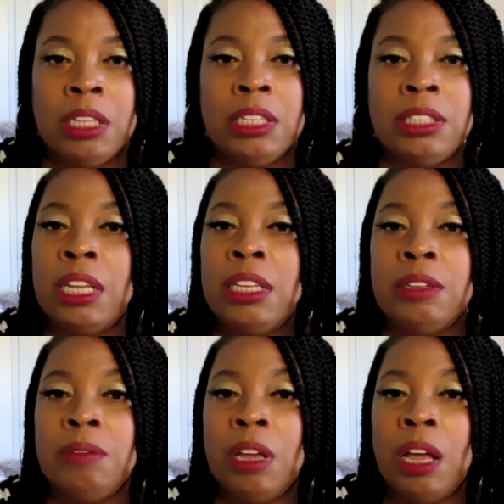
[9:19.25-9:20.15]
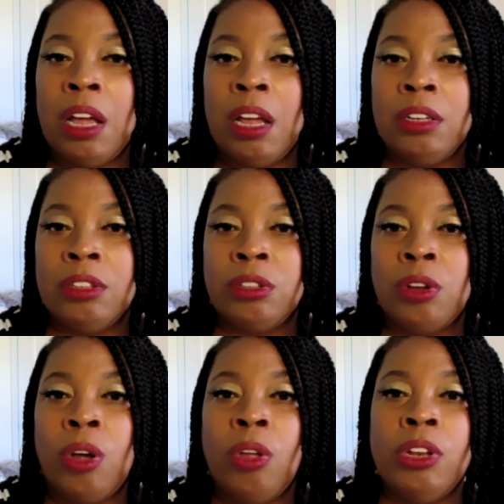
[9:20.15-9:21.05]
the sons of God
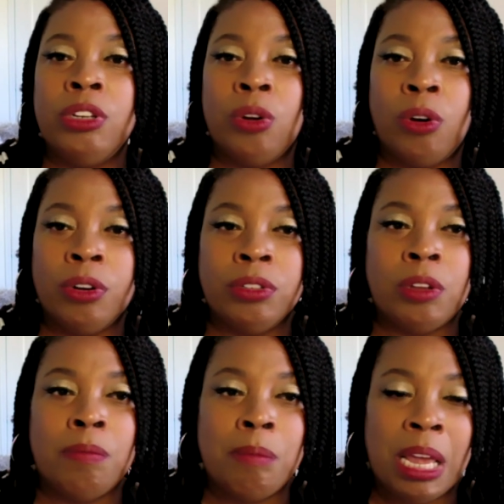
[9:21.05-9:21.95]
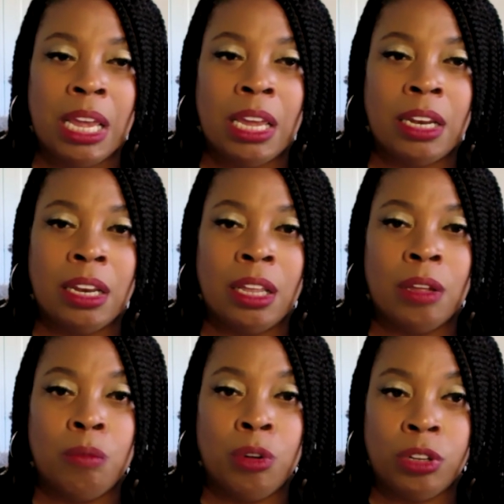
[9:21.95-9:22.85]
saw the daughters of man
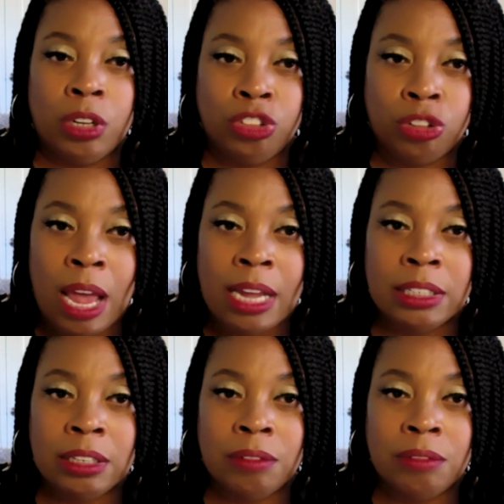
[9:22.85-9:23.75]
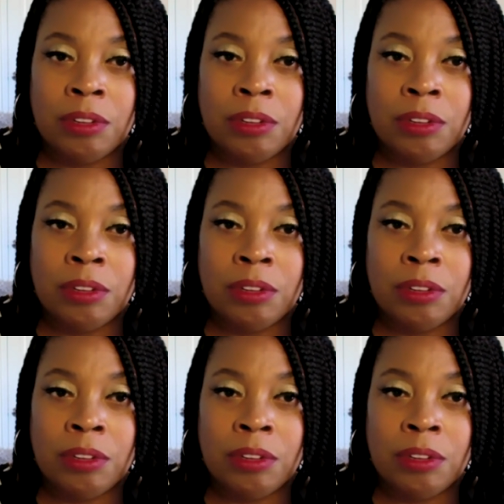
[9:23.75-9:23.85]
were attractive,